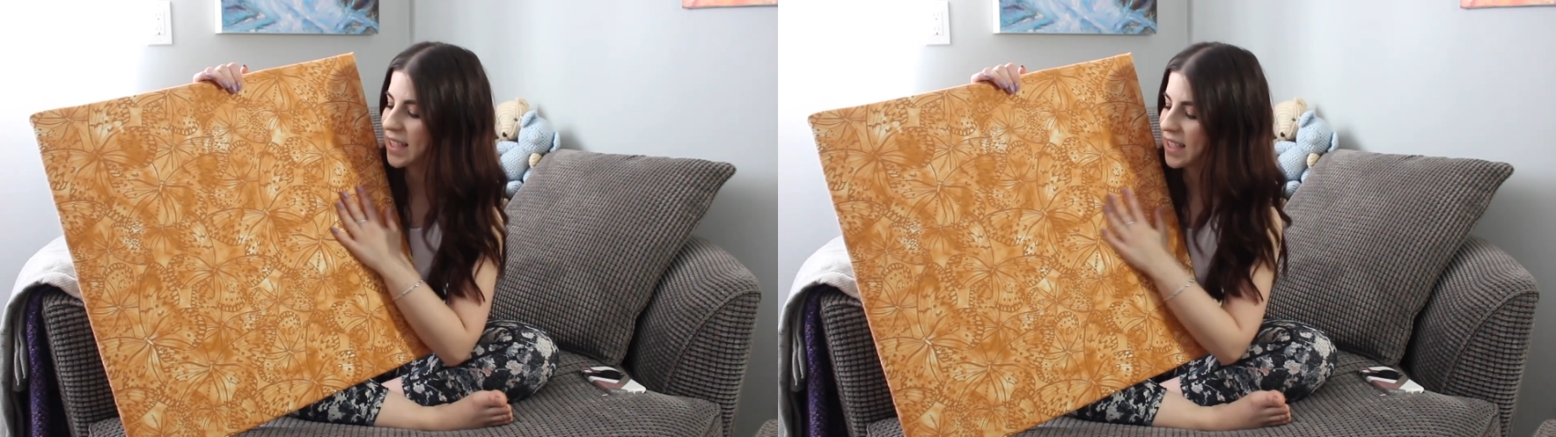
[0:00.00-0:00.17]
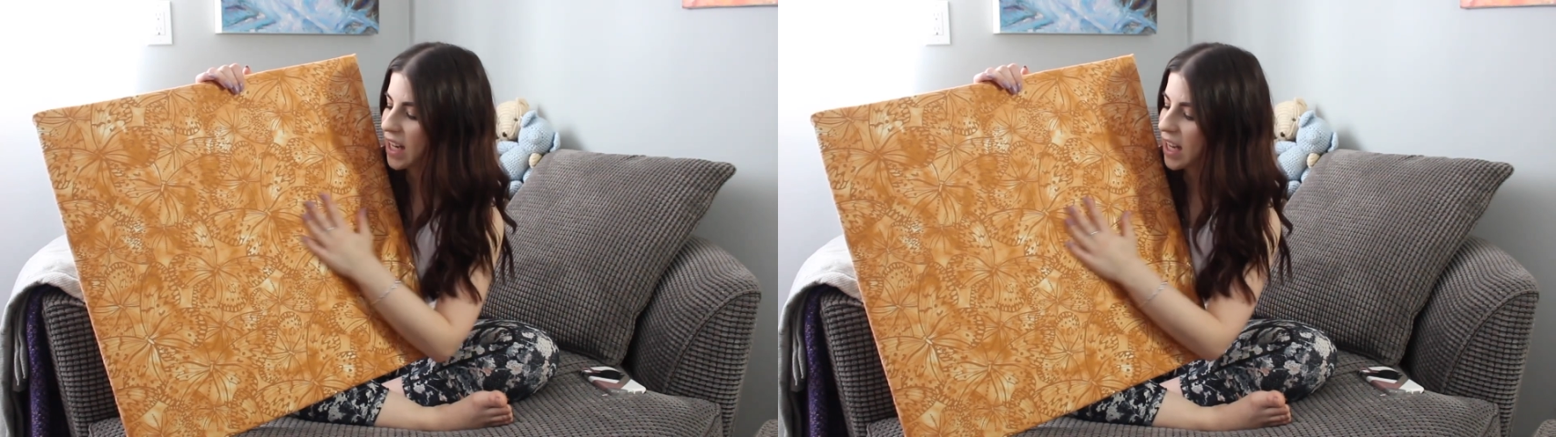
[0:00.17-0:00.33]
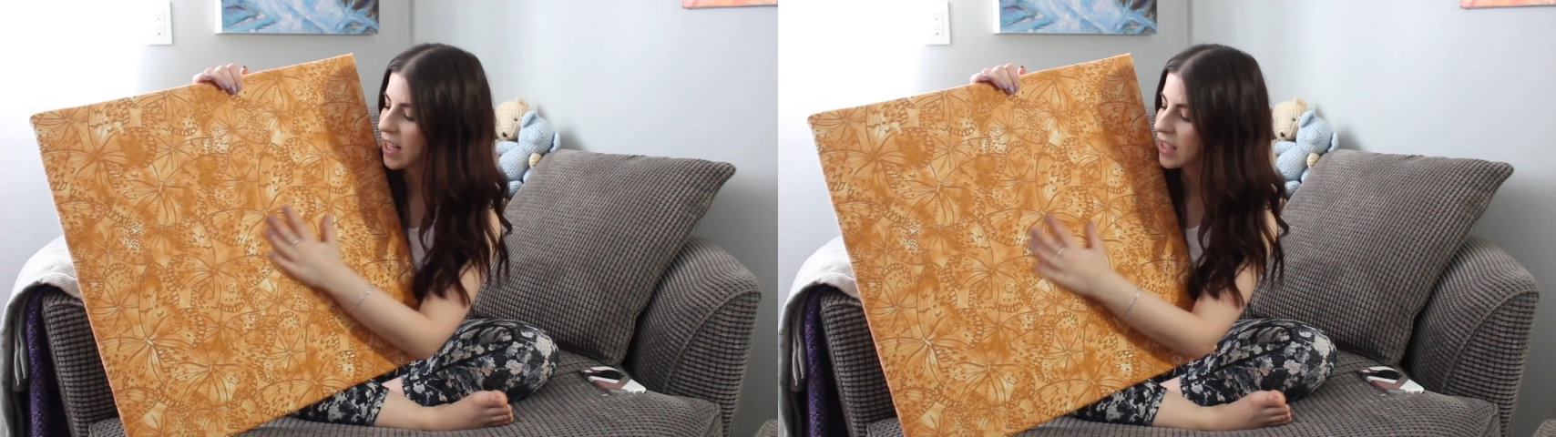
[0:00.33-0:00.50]

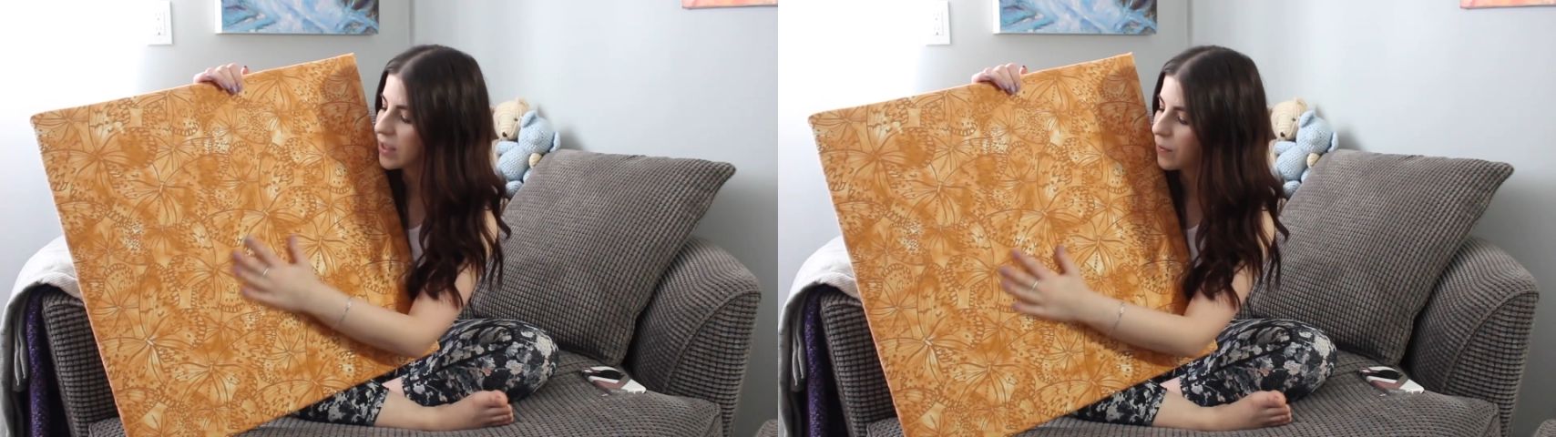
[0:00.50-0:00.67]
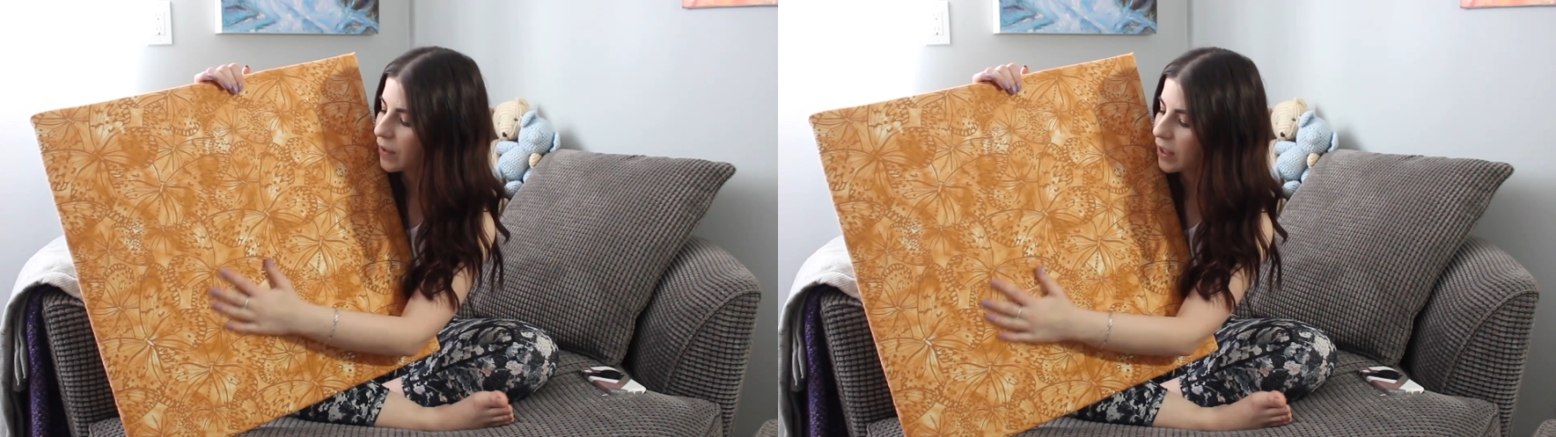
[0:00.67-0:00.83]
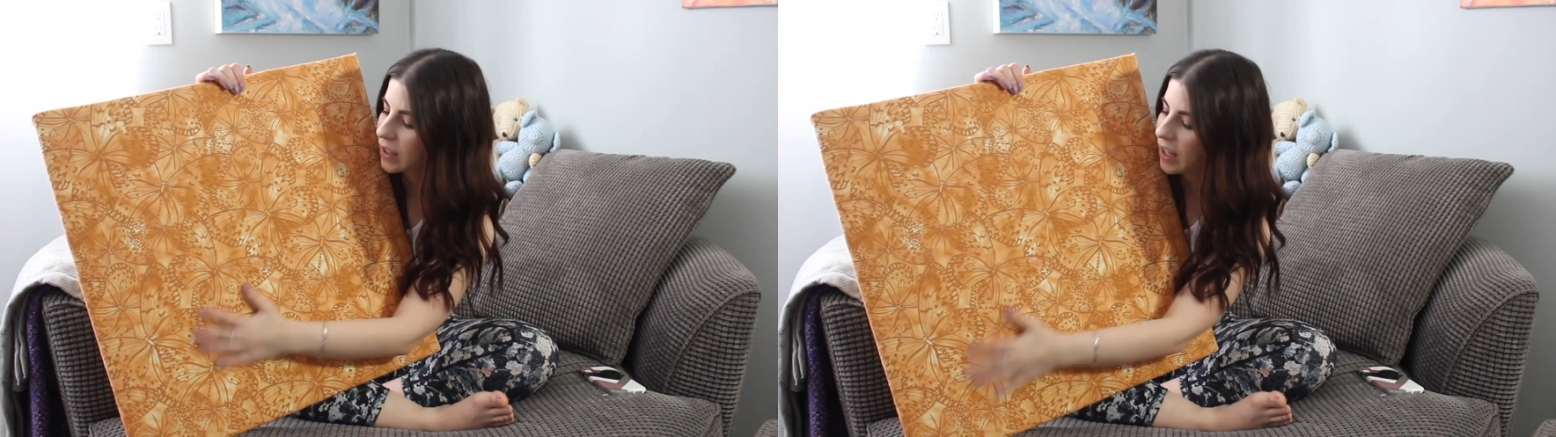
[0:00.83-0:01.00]
it does
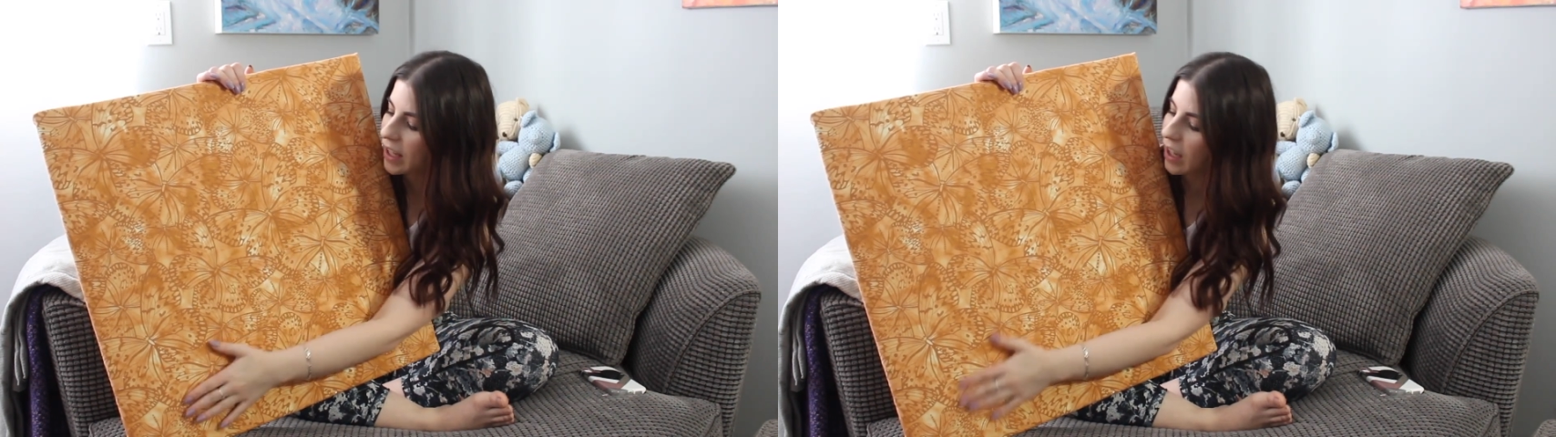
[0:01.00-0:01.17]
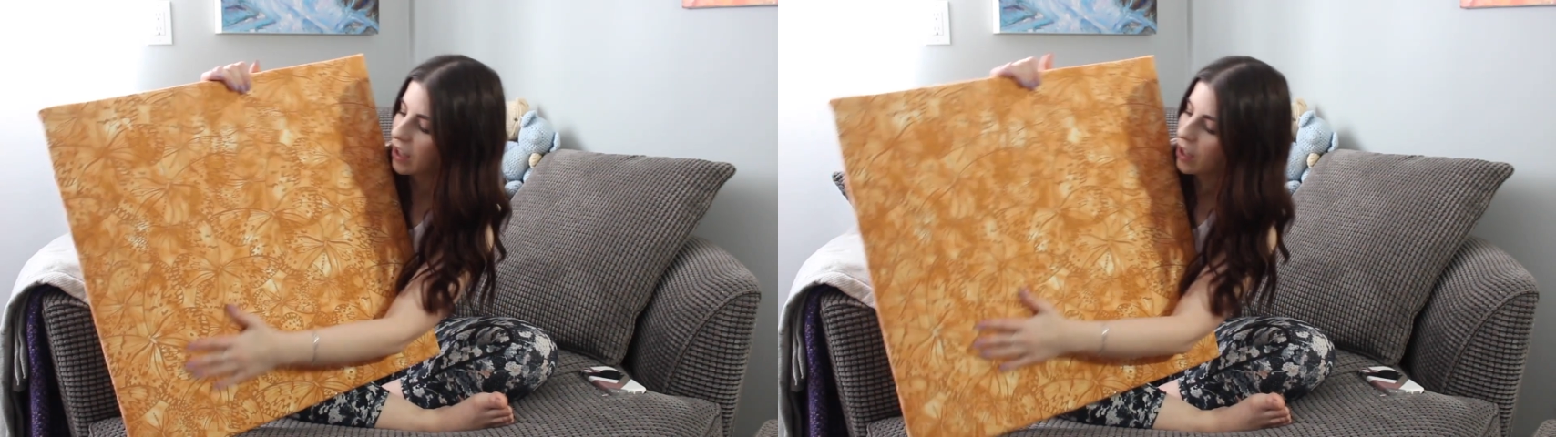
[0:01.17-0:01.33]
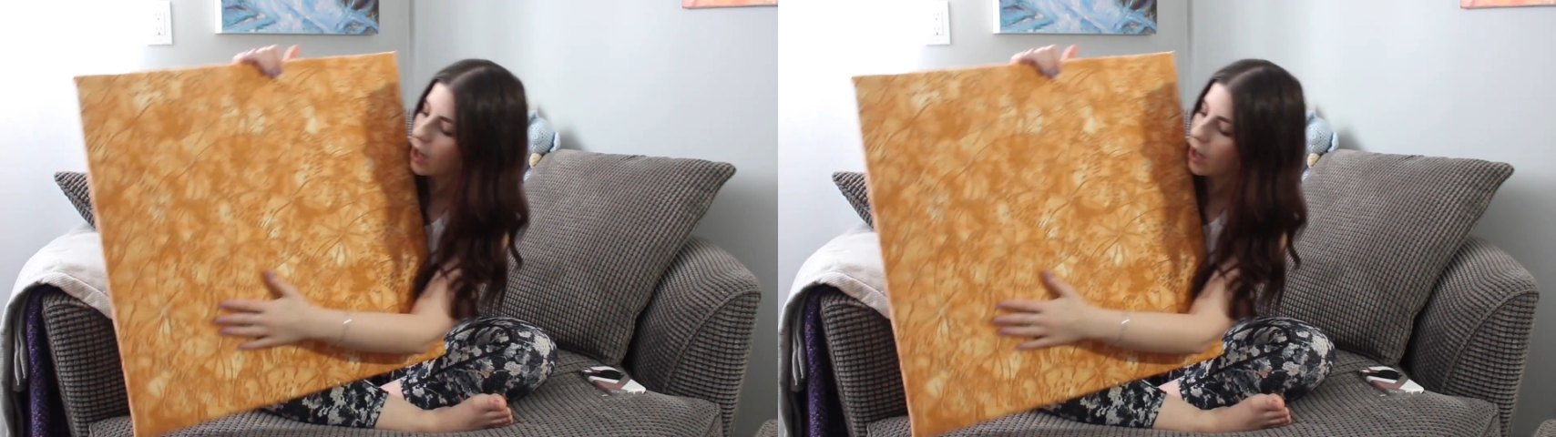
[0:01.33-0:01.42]
feel like,